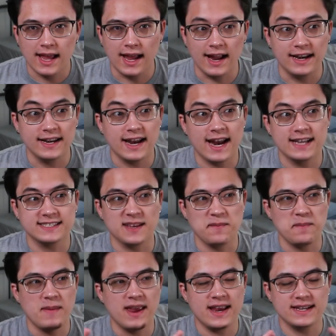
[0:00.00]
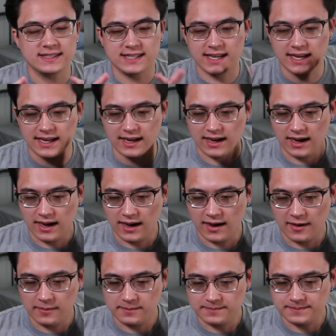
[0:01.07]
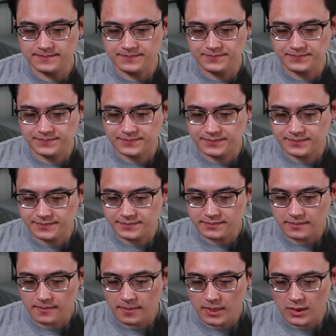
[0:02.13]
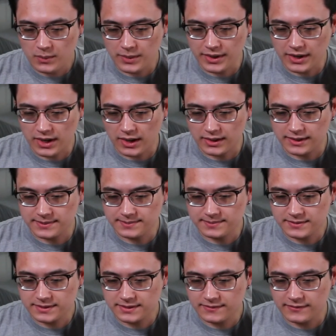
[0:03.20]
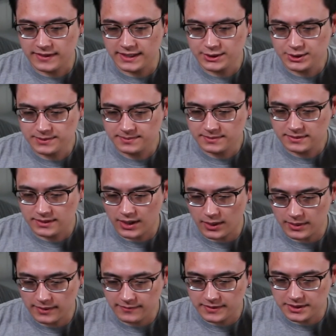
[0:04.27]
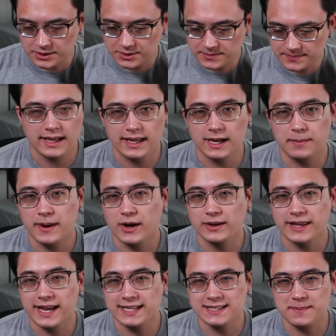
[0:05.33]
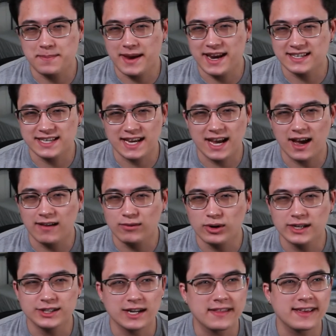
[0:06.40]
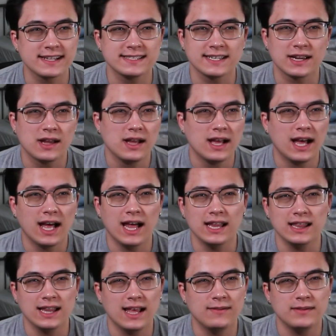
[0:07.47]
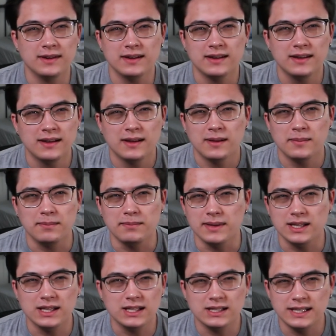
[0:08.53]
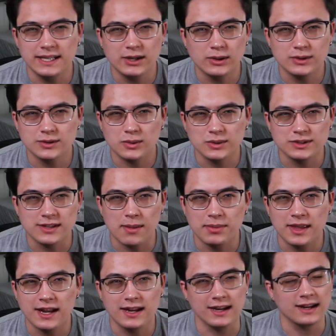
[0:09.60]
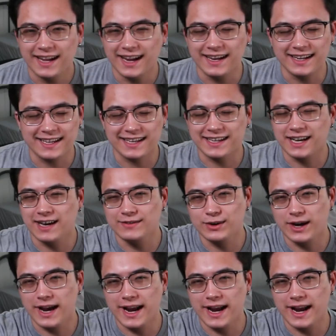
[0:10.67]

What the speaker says: and it has amazing, what do you call it? Finish? No, not finish. It apparently has amazing coverage. I think it's like 11 milliliters or something, and it can cover